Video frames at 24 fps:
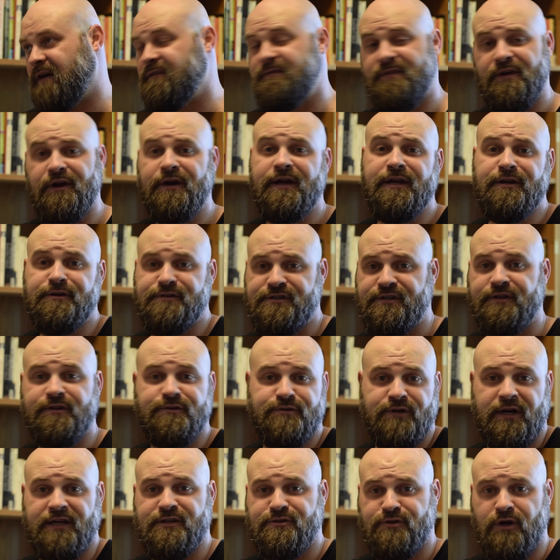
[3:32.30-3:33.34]
their energy. They'll
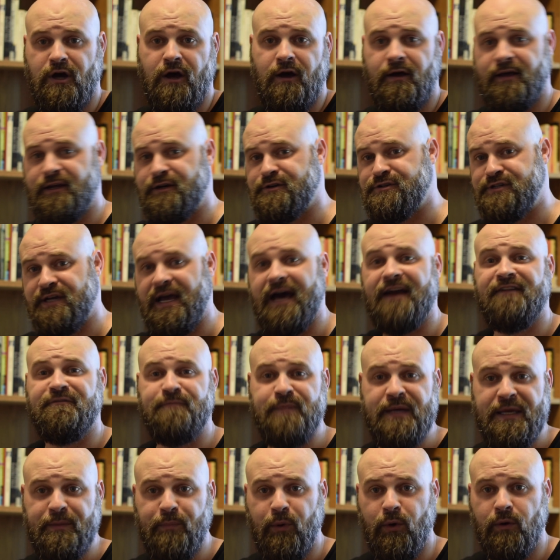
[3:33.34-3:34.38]
try to draw energy out of
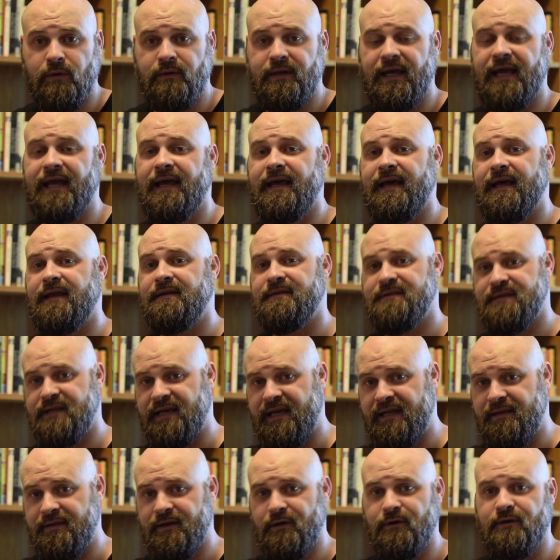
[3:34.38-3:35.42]
people, and
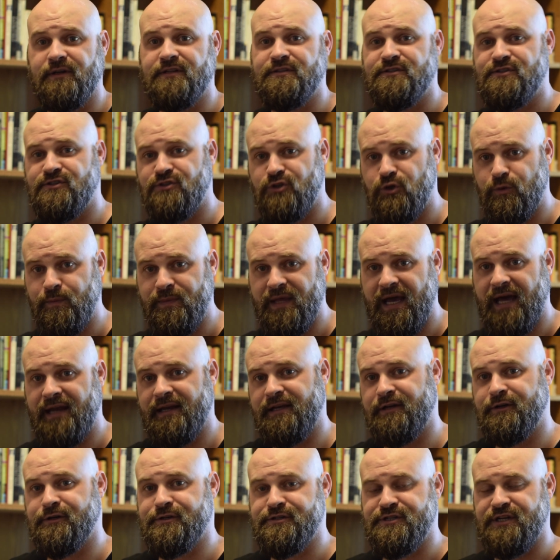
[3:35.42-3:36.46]
they'll consume that
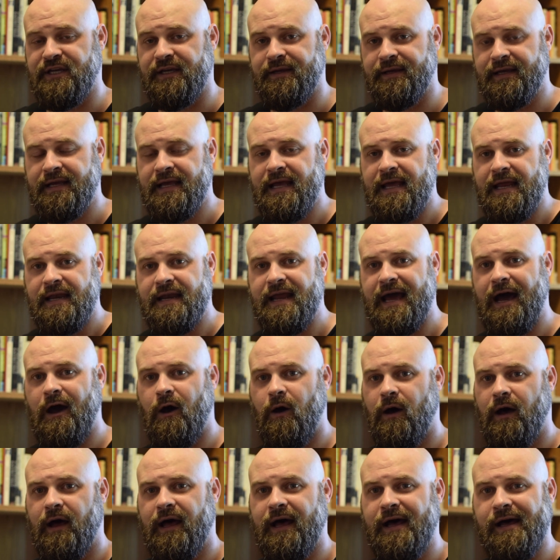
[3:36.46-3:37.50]
energy.
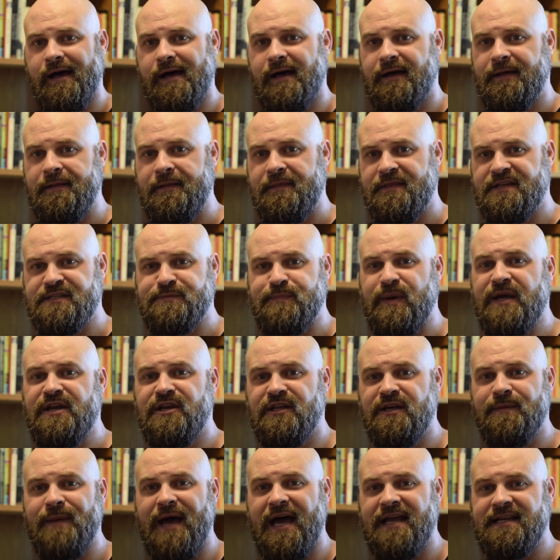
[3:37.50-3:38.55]
Now, this
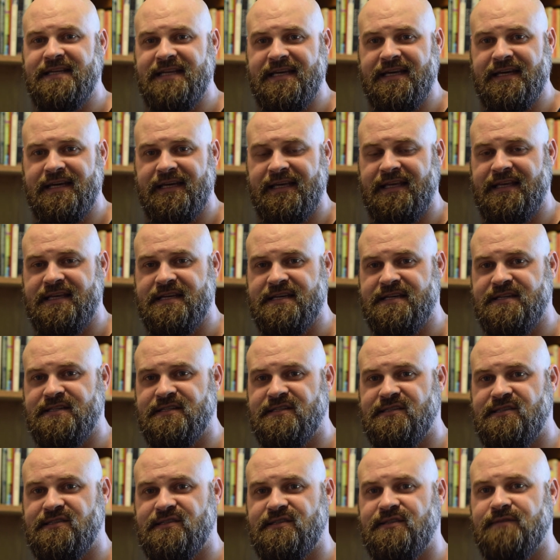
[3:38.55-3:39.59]
pendulum idea
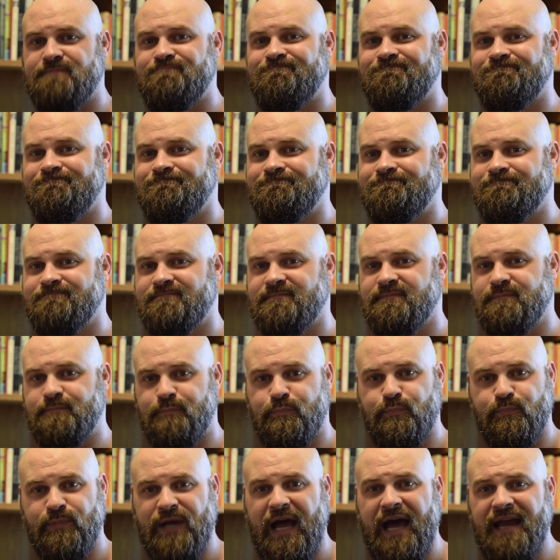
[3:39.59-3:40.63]
is
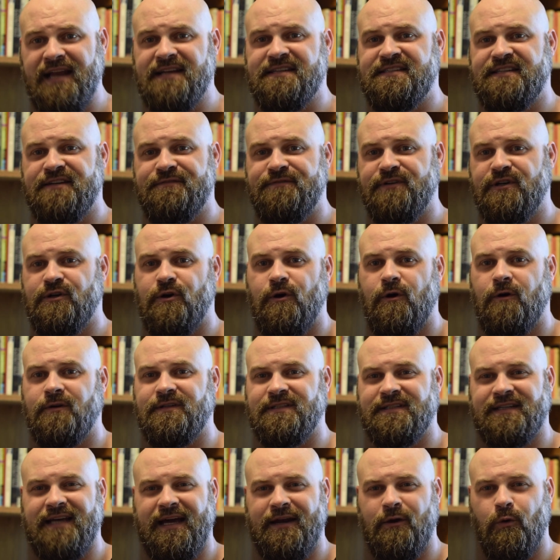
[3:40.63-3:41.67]
kind of difficult
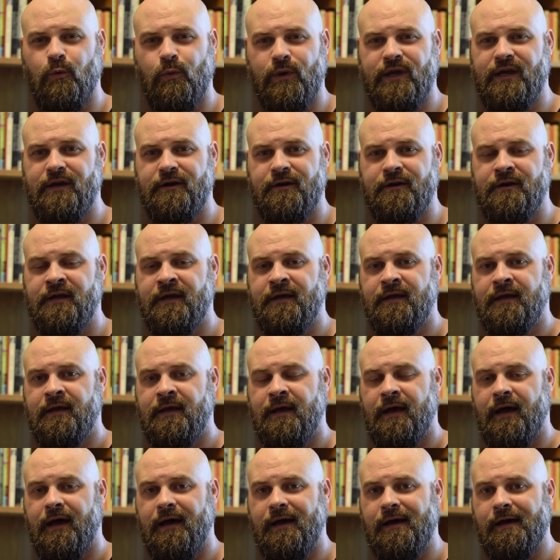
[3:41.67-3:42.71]
and kind of weird.
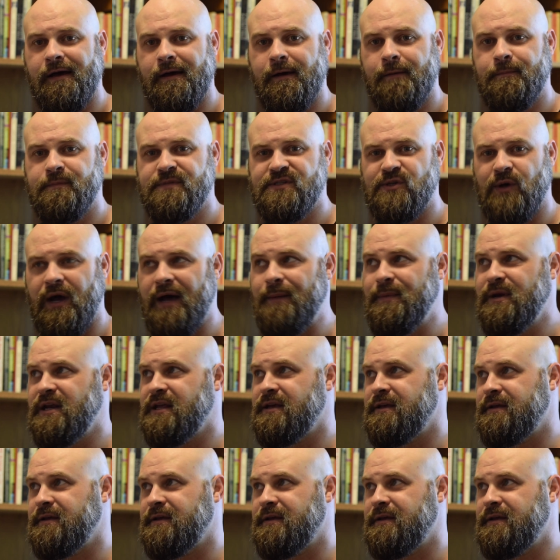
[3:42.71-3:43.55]
So I'm